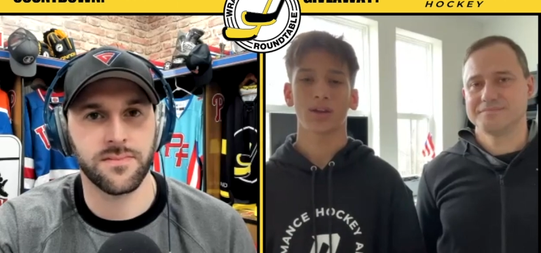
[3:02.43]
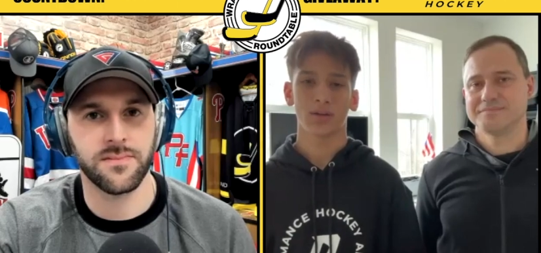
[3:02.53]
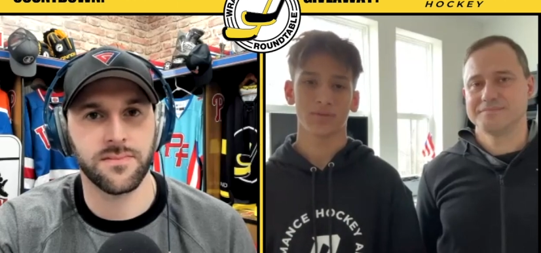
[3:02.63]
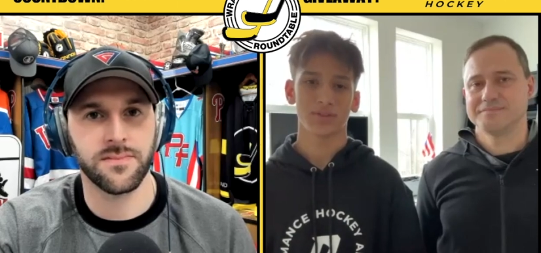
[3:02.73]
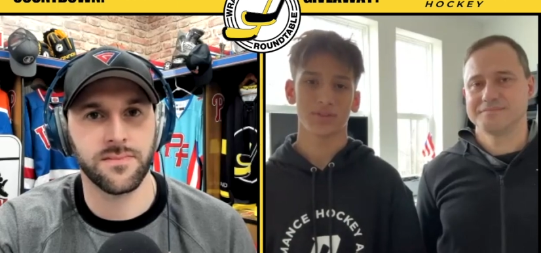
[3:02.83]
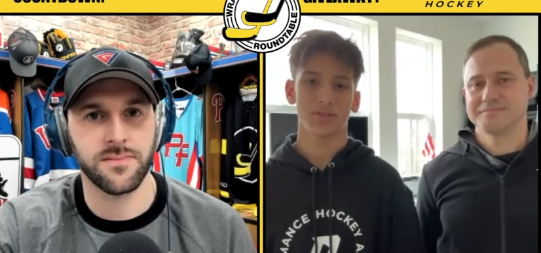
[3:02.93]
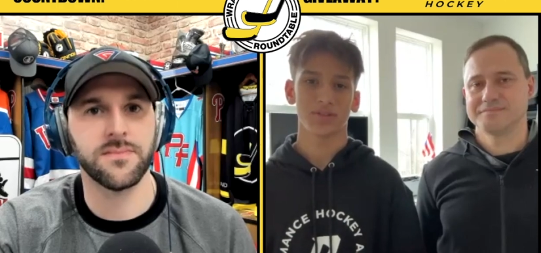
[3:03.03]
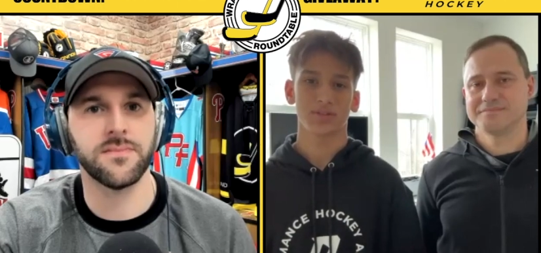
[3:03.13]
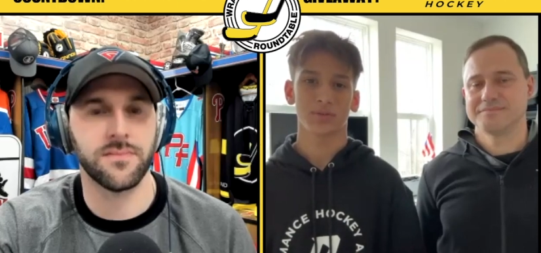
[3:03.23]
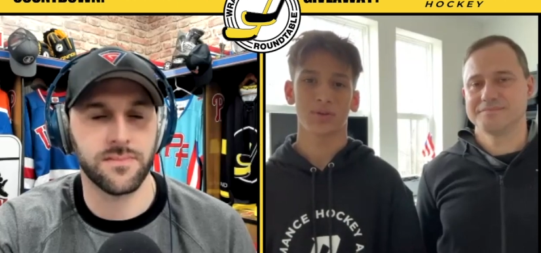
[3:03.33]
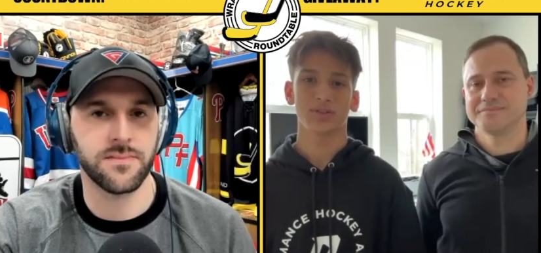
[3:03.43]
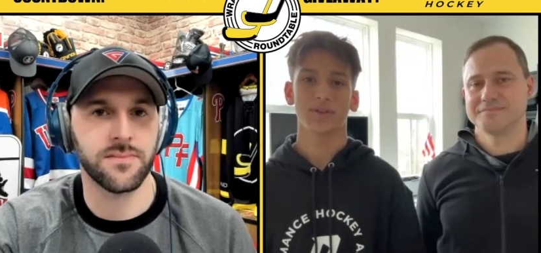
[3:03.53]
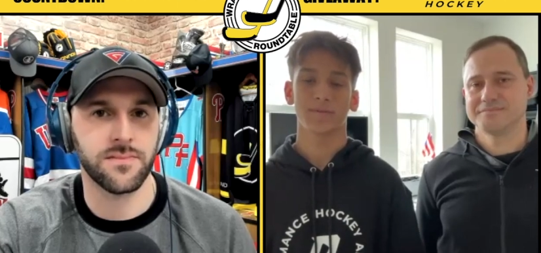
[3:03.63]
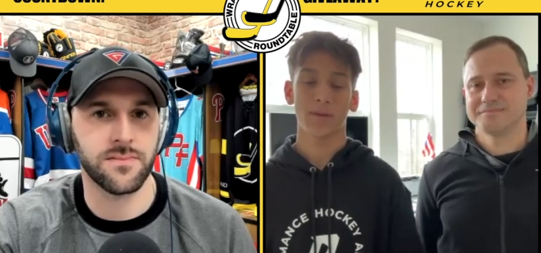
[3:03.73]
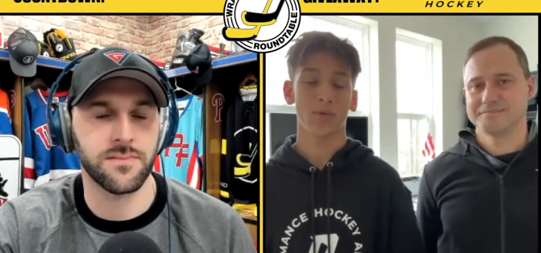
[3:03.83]
Speaker 1: cut resistant towards
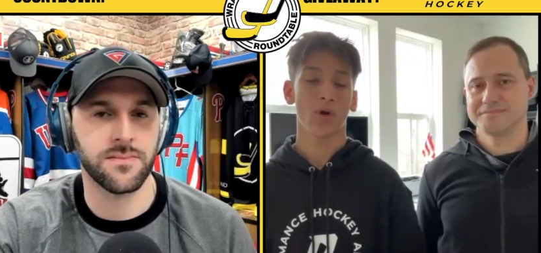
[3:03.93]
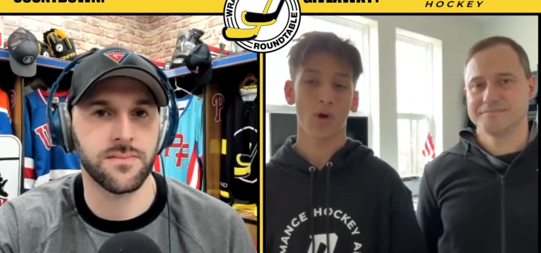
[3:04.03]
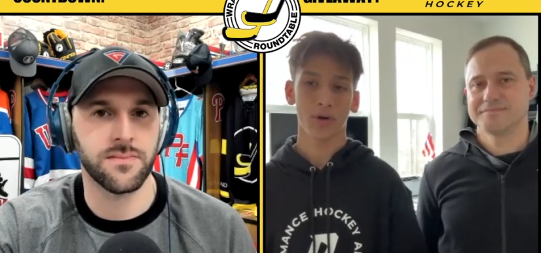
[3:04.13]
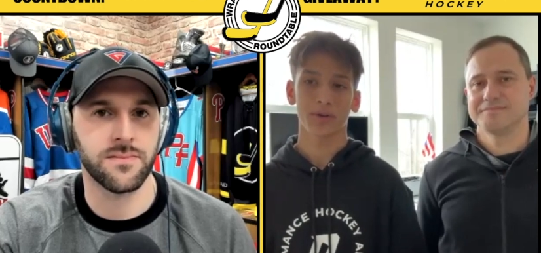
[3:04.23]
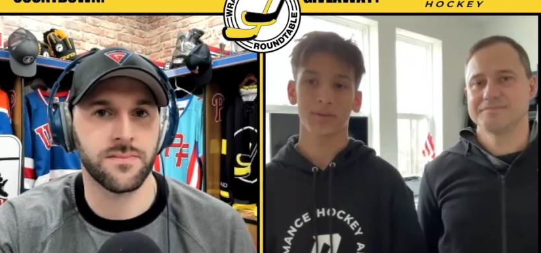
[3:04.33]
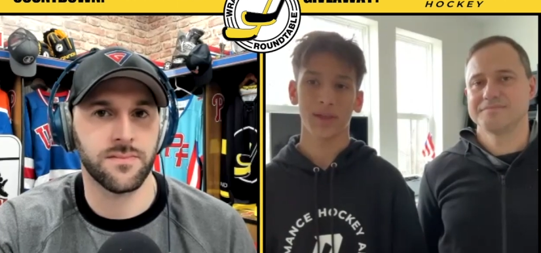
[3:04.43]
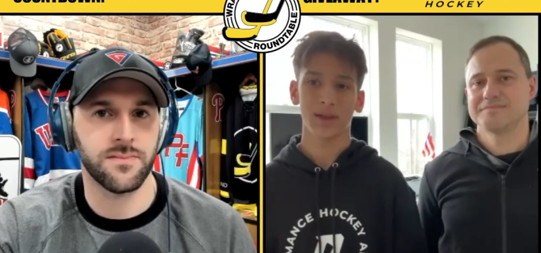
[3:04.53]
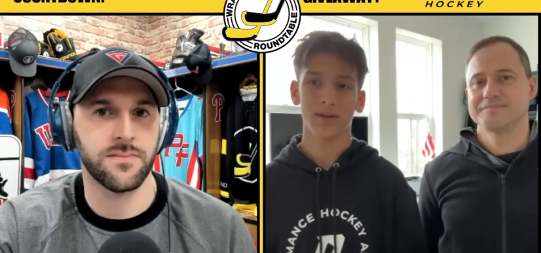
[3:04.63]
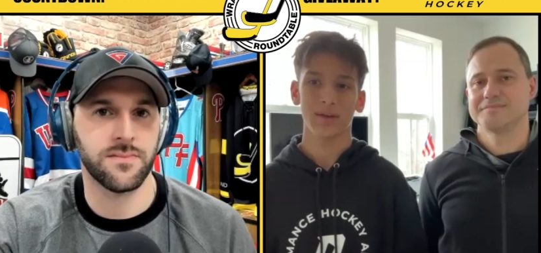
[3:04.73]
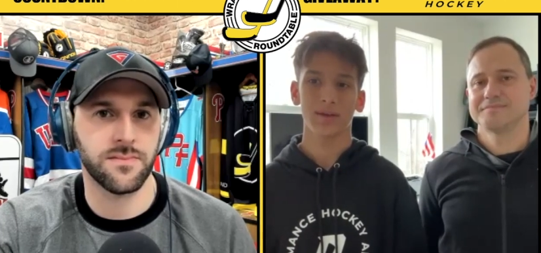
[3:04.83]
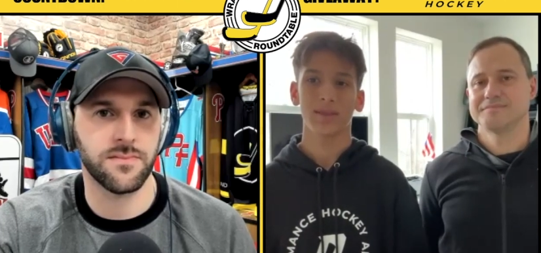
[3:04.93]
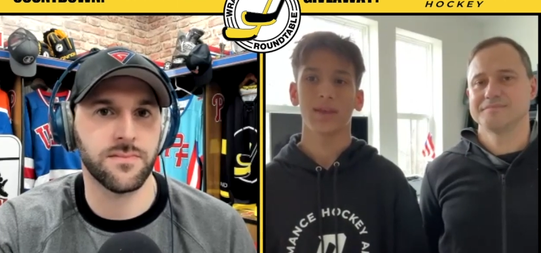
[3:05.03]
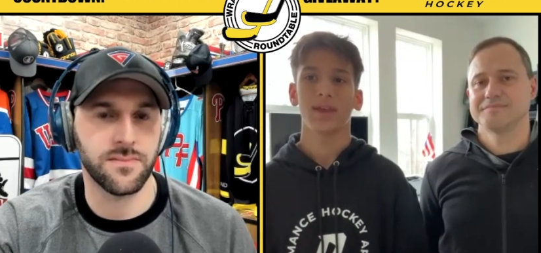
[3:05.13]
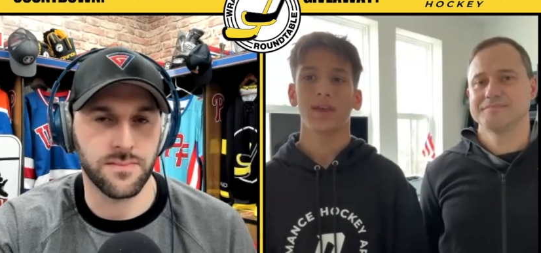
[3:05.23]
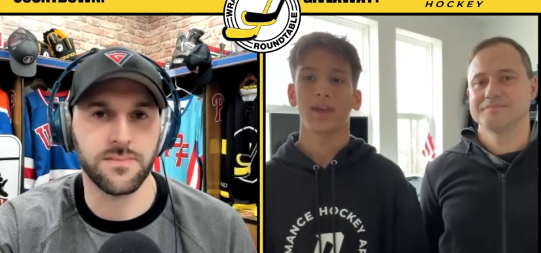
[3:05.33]
the femoral artery area.
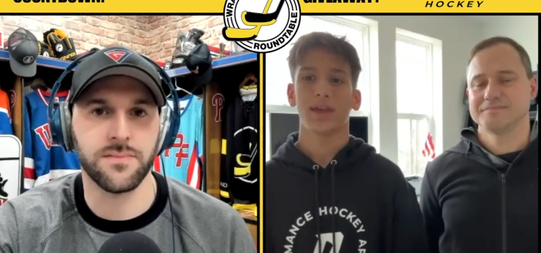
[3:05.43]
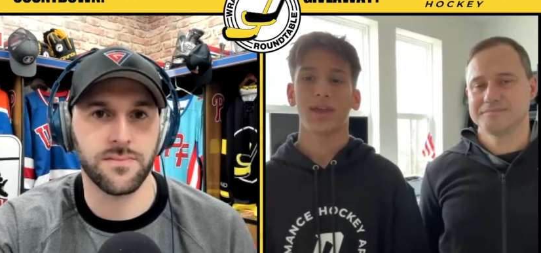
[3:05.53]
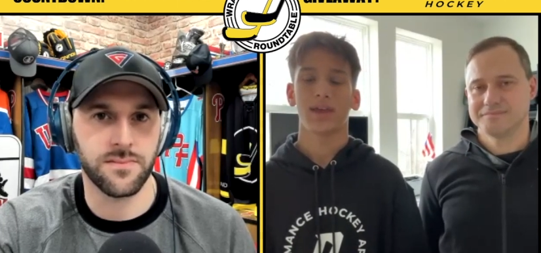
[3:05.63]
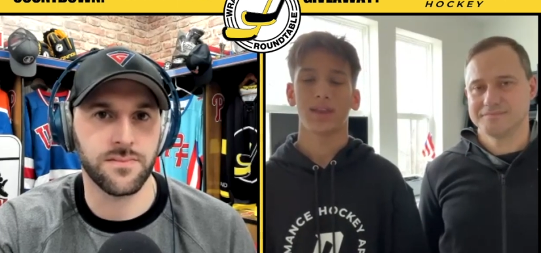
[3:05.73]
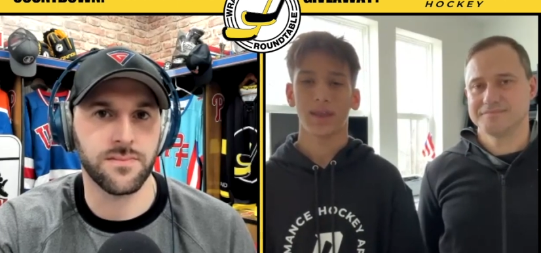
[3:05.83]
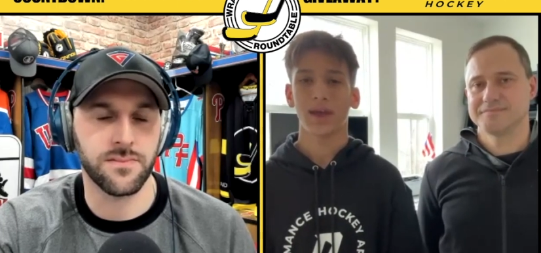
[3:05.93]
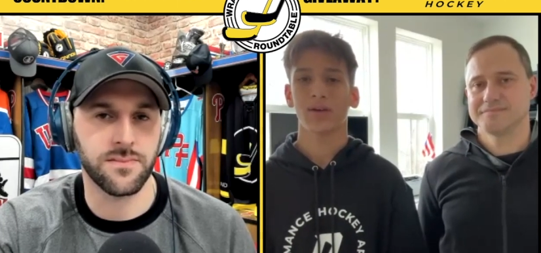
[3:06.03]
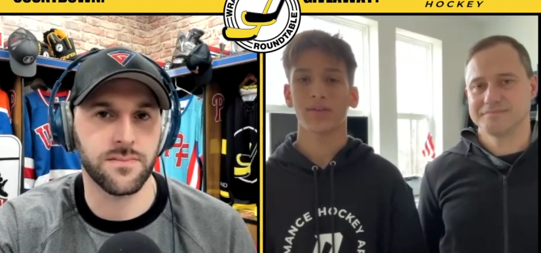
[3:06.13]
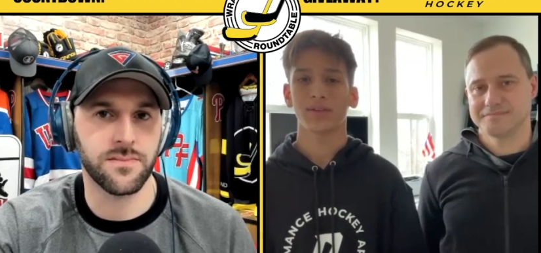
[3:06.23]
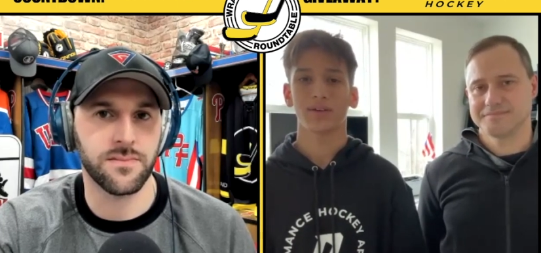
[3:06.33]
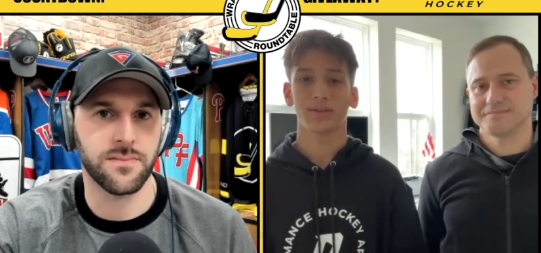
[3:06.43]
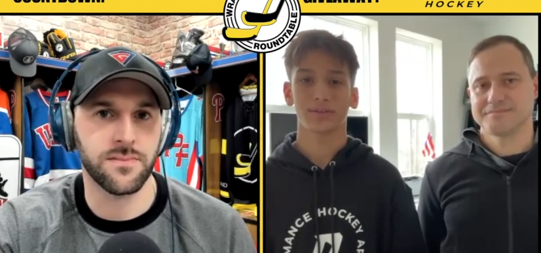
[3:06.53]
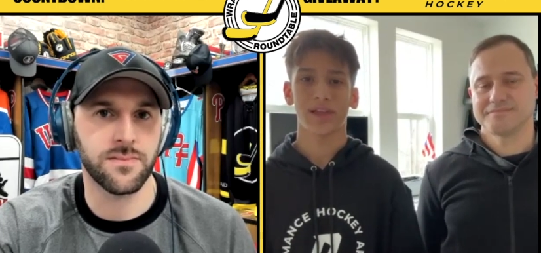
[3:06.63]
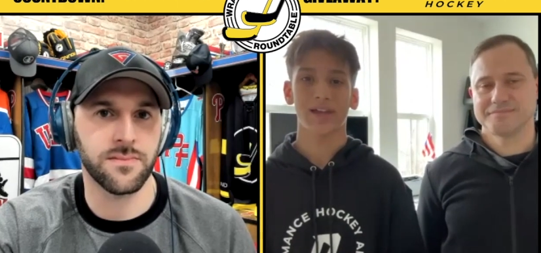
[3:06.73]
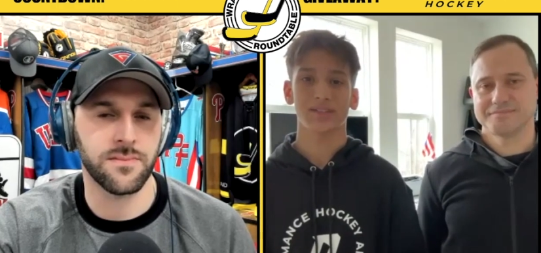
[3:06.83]
And now in the
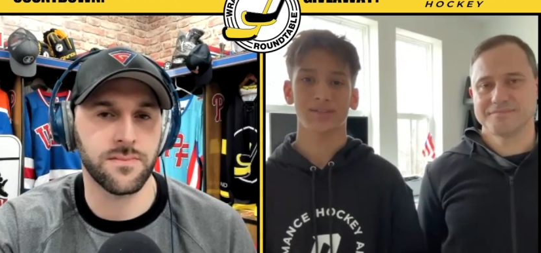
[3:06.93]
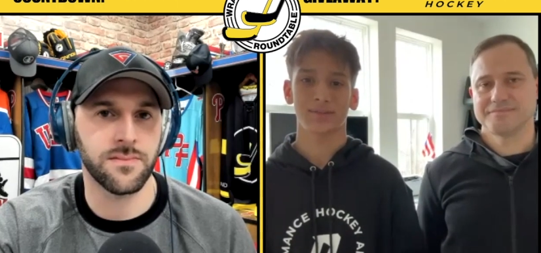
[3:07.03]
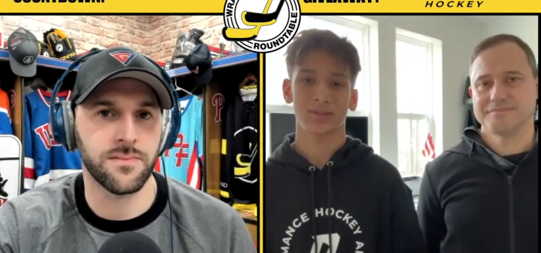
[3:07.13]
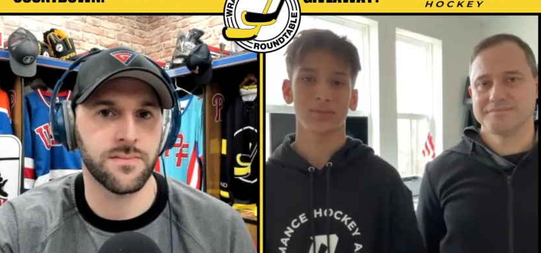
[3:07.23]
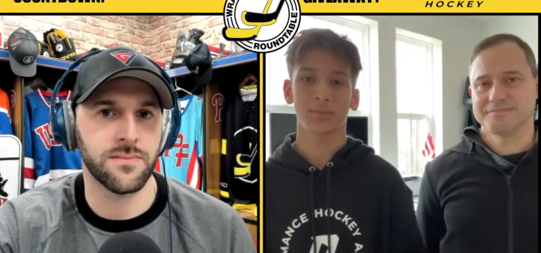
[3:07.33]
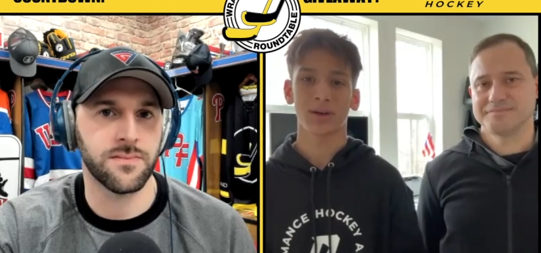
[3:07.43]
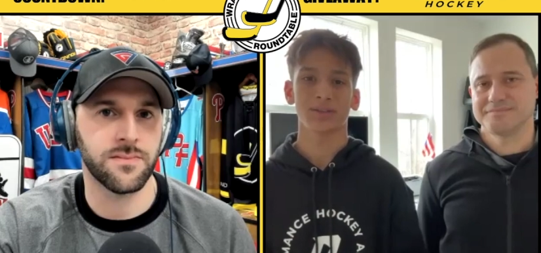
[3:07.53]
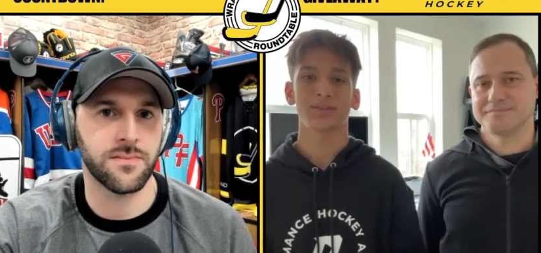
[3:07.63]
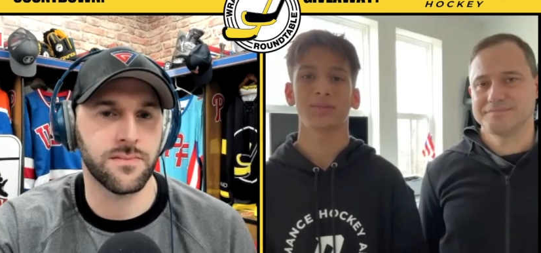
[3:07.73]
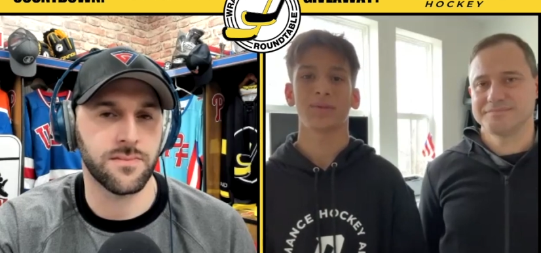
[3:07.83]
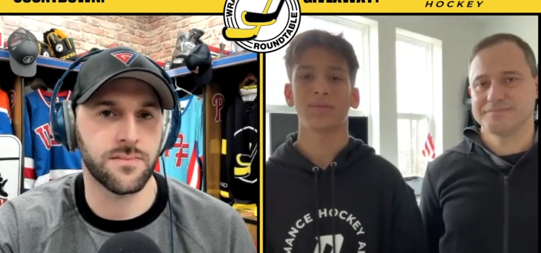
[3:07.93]
last two months, we